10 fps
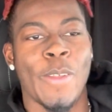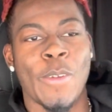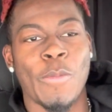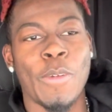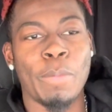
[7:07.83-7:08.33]

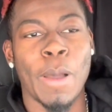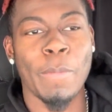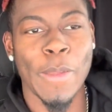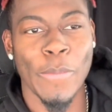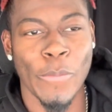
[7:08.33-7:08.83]
we
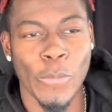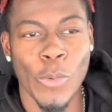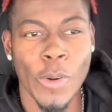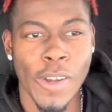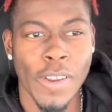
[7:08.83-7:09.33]
pumping
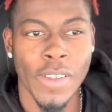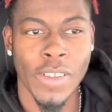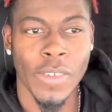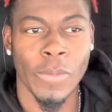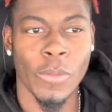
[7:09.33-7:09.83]

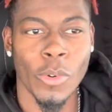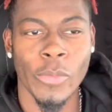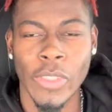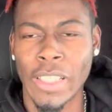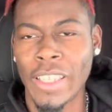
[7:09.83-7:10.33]

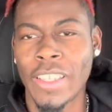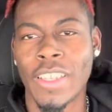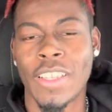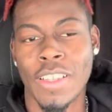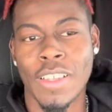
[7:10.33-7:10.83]
458
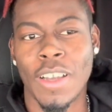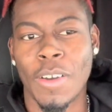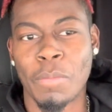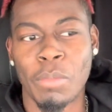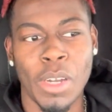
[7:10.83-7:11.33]

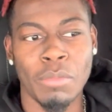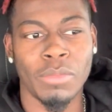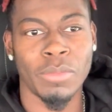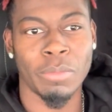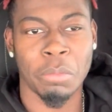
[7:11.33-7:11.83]
on pump
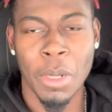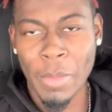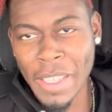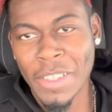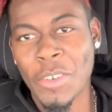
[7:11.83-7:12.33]

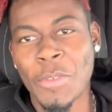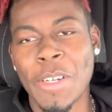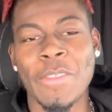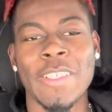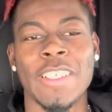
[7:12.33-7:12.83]
8 or whatever.